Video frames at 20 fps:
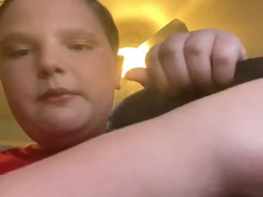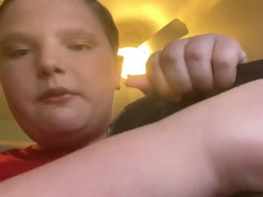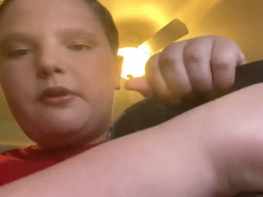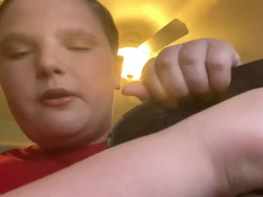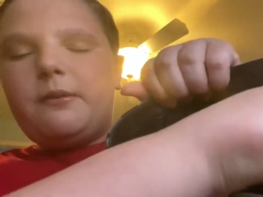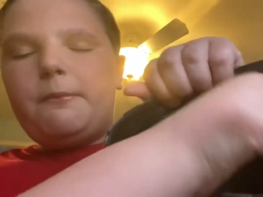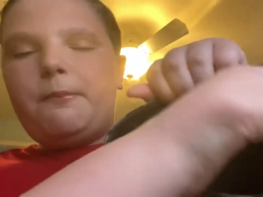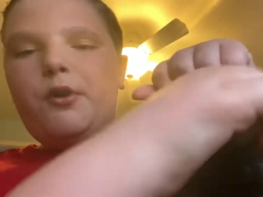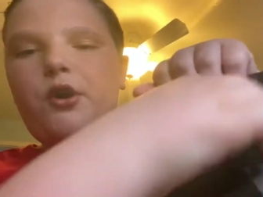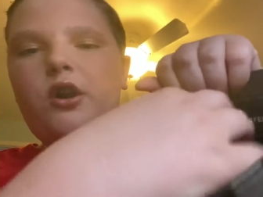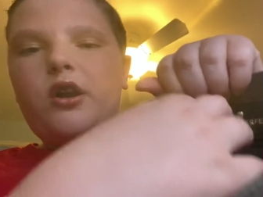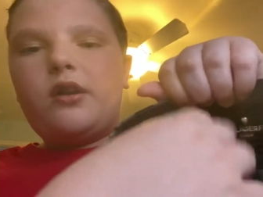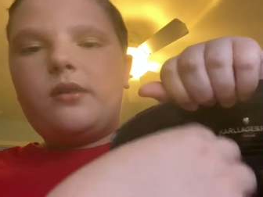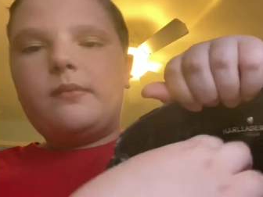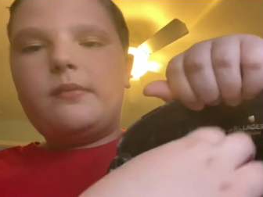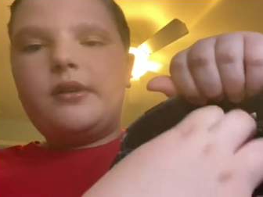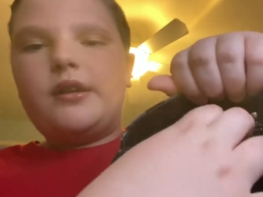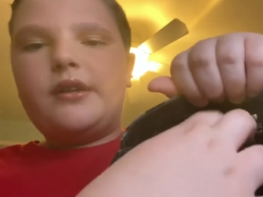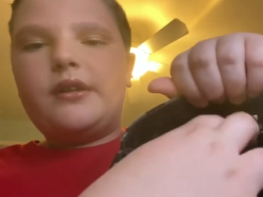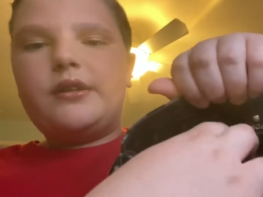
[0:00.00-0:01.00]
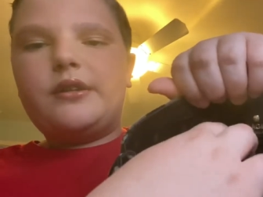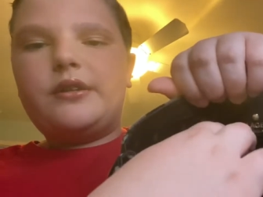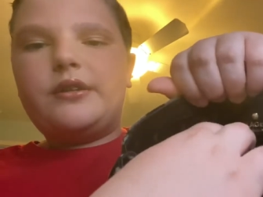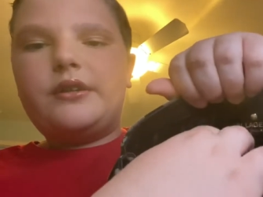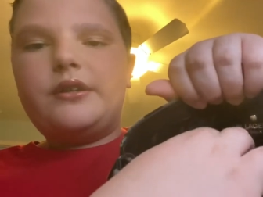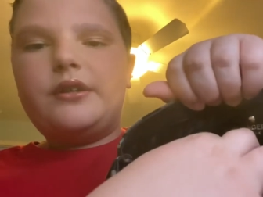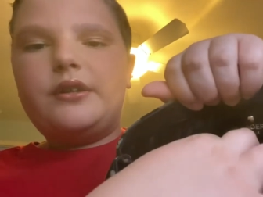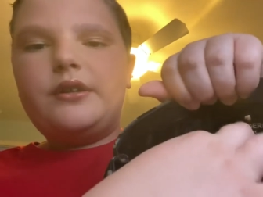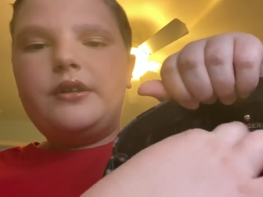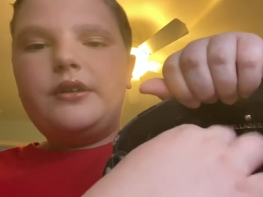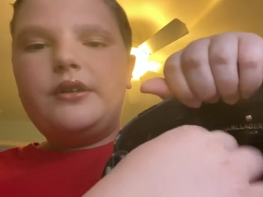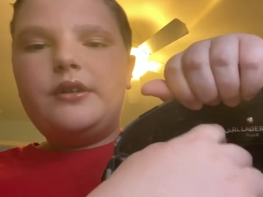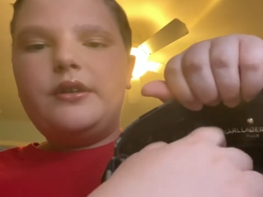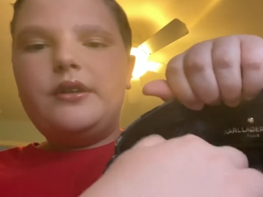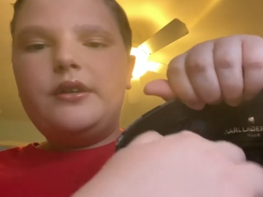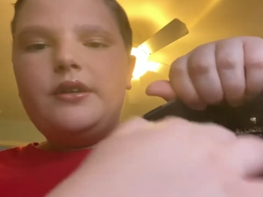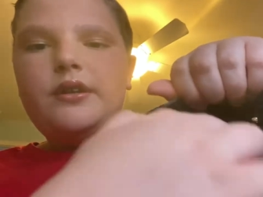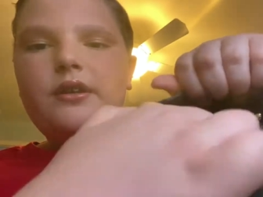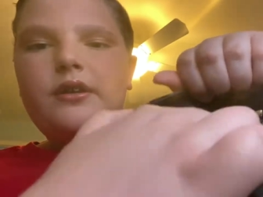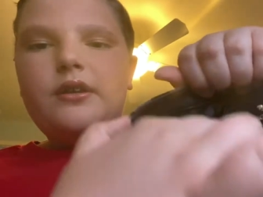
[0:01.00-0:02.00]
compartment
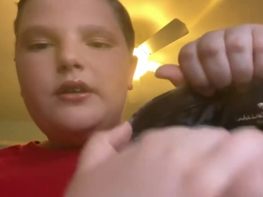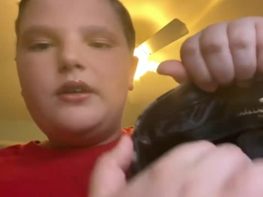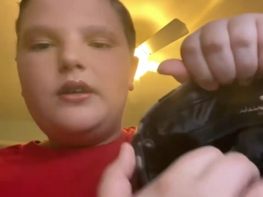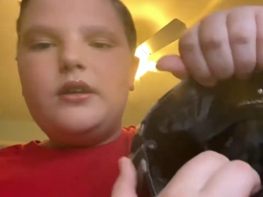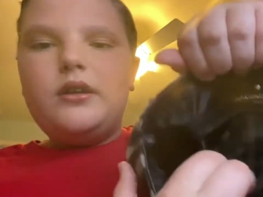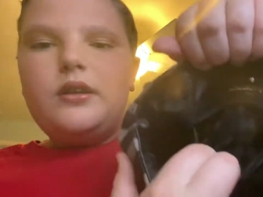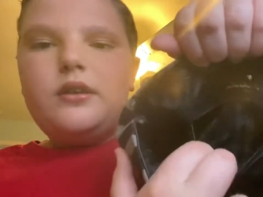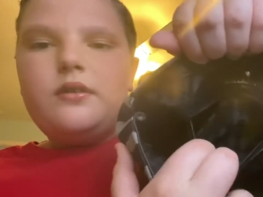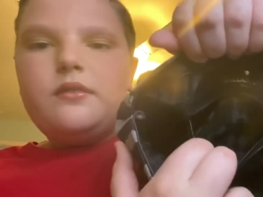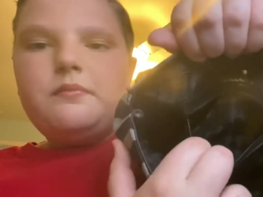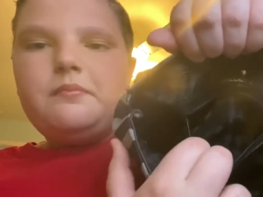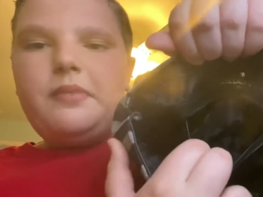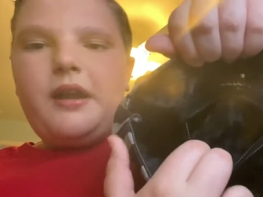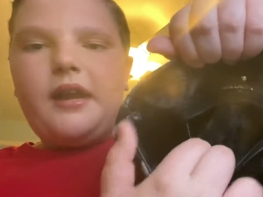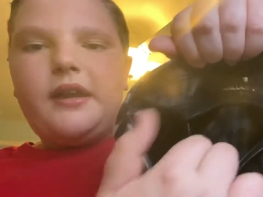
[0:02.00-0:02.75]
back